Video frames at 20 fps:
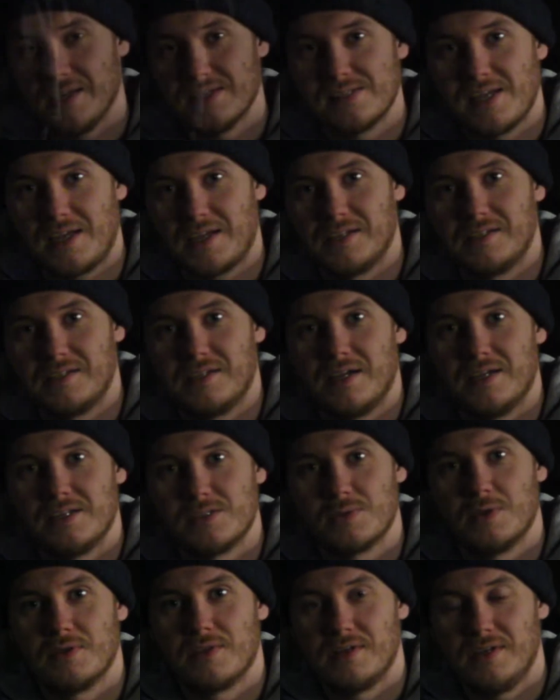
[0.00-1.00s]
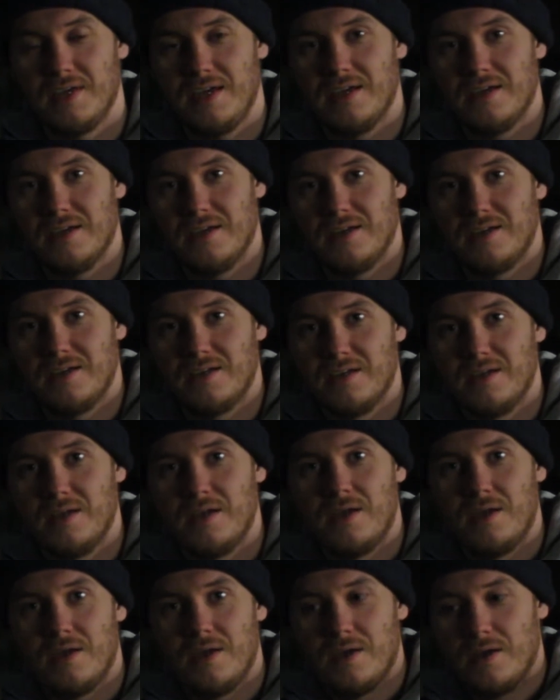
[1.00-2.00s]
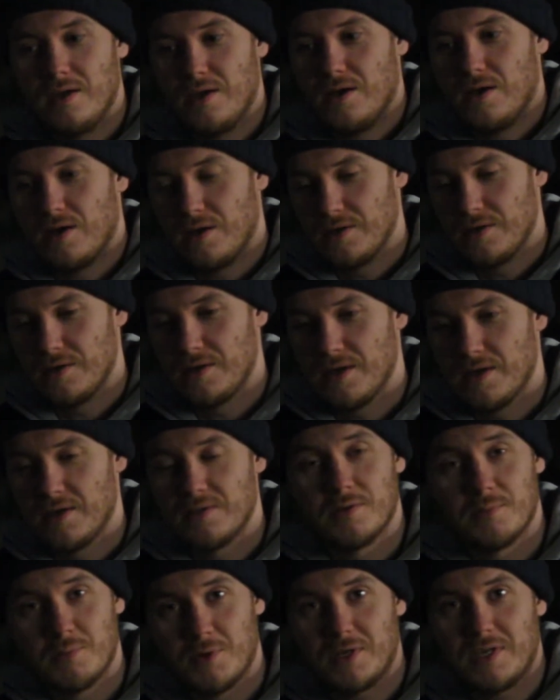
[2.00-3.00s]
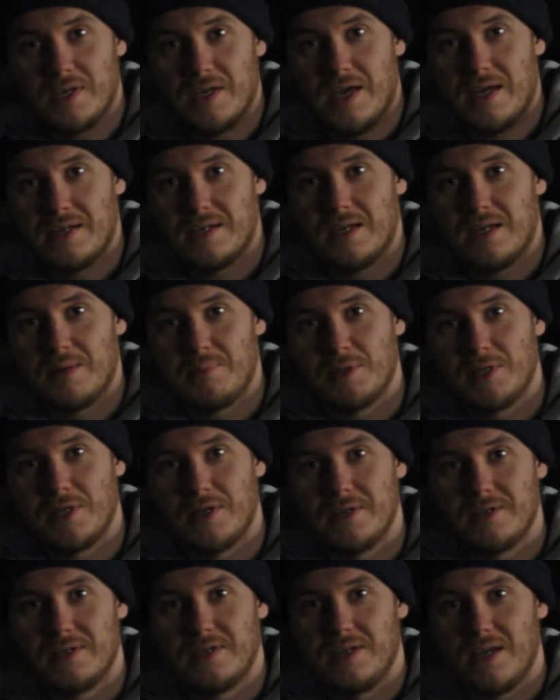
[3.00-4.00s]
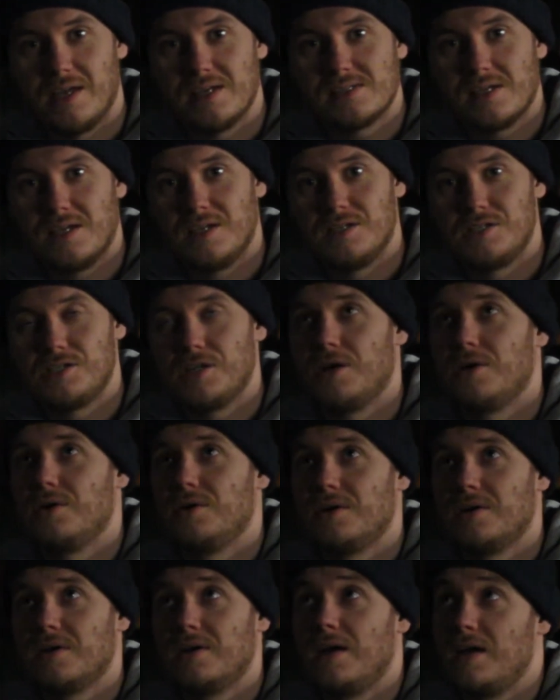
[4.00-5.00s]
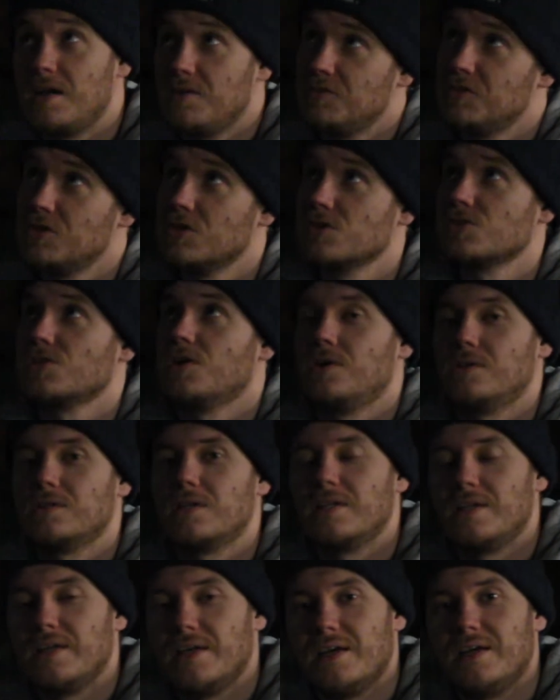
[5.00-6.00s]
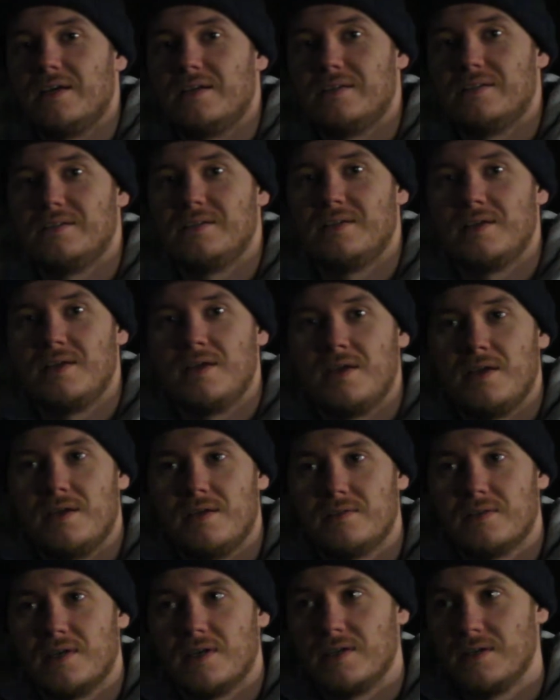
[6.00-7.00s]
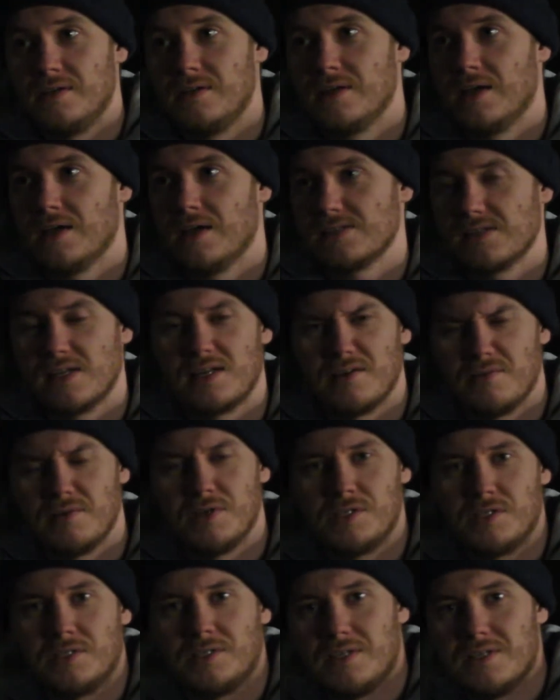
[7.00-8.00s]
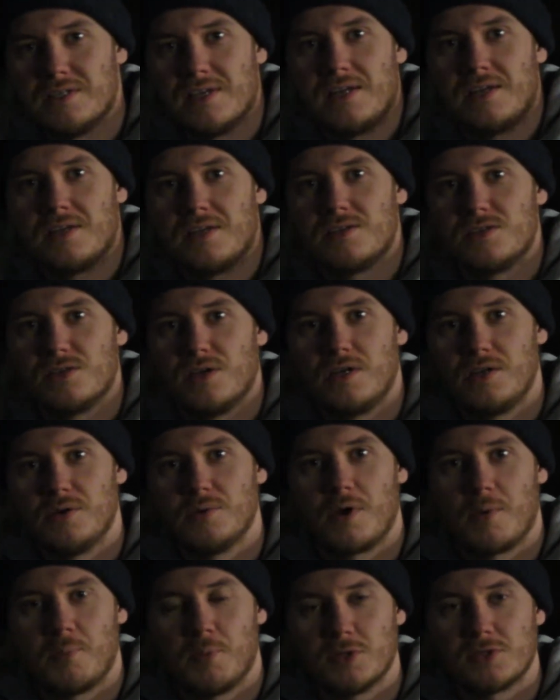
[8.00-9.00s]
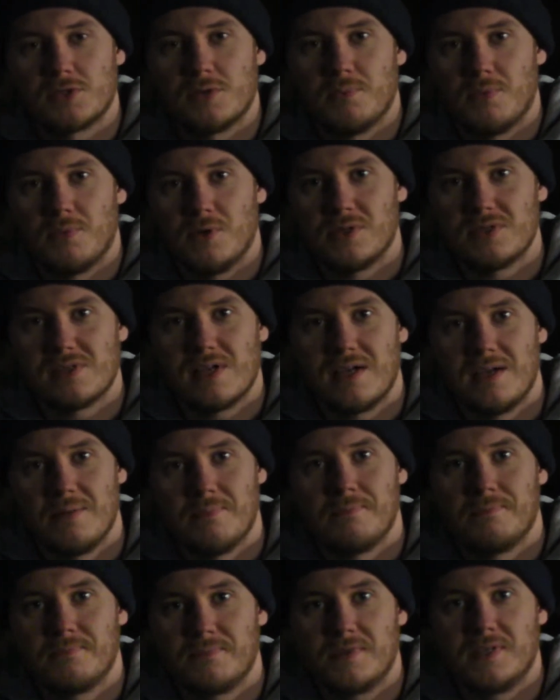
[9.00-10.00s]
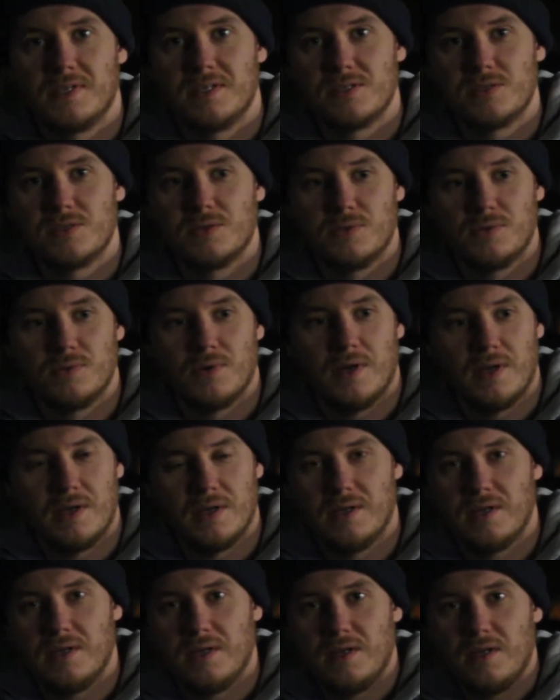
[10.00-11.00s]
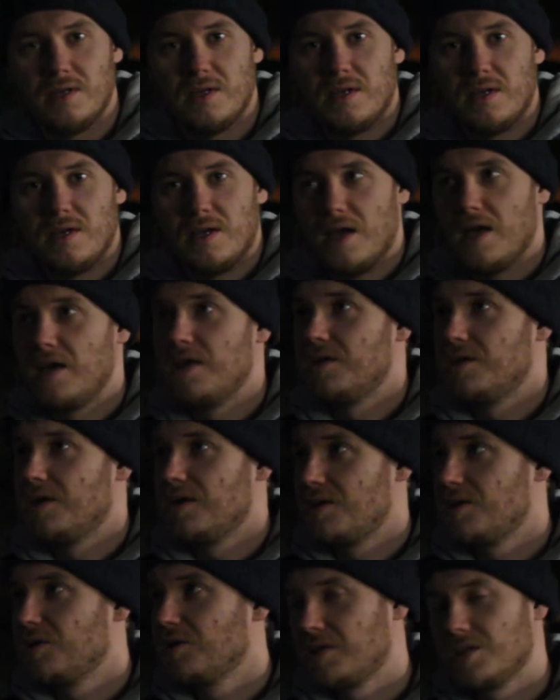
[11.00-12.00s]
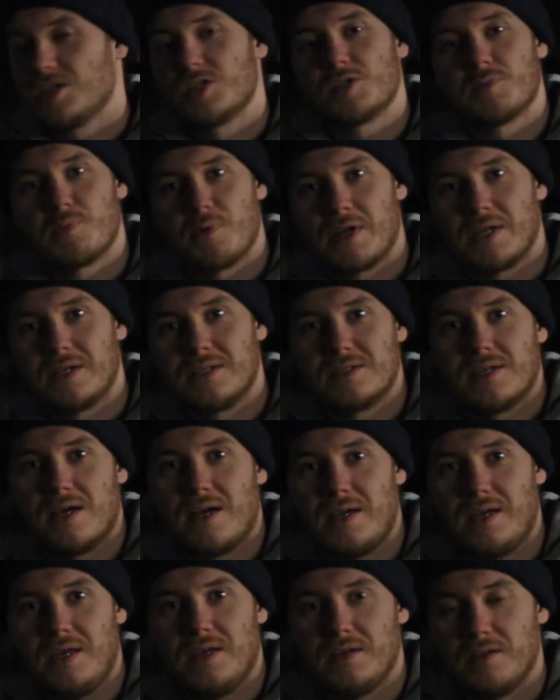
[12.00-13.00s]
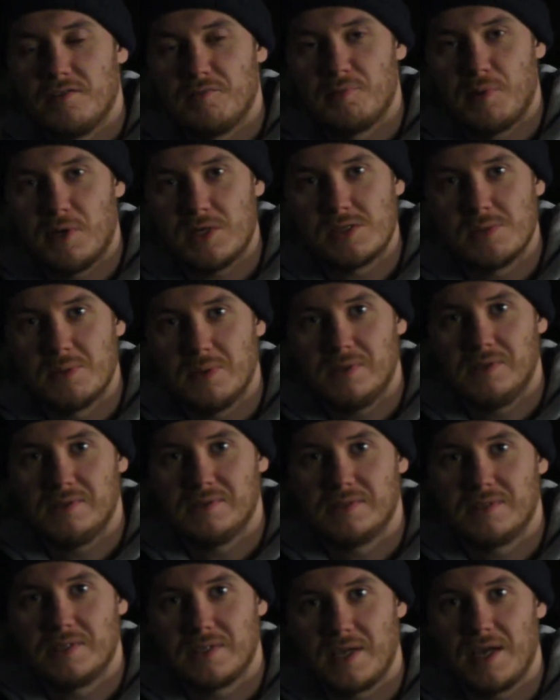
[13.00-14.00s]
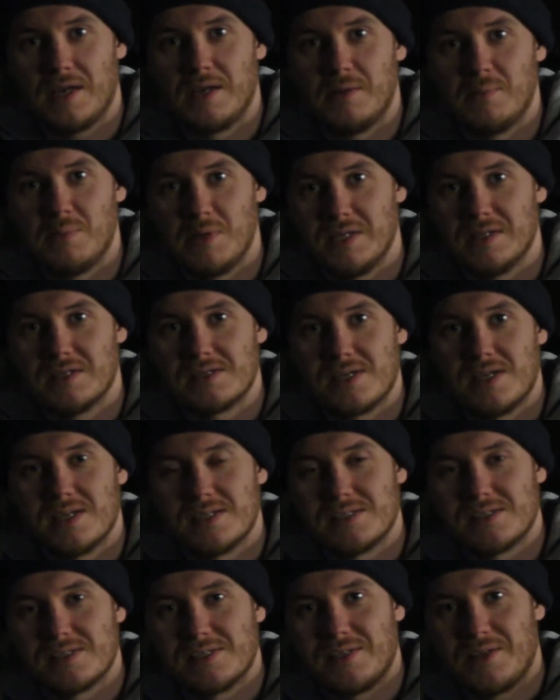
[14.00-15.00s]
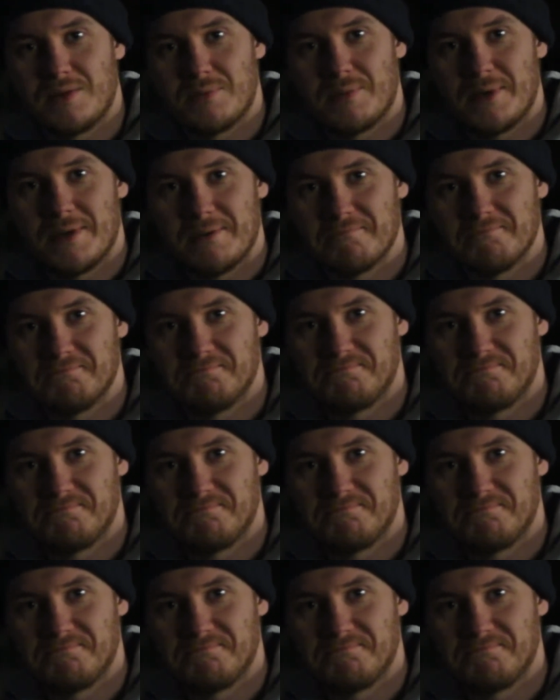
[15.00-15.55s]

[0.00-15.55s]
a second night's worth of data on the Monkeyhead Nebula in SHO. And if it does hold clear, then as I'd originally intended to, I do want to put some more time into an early spring target, if possible, and kind of beat the seasons a little bit.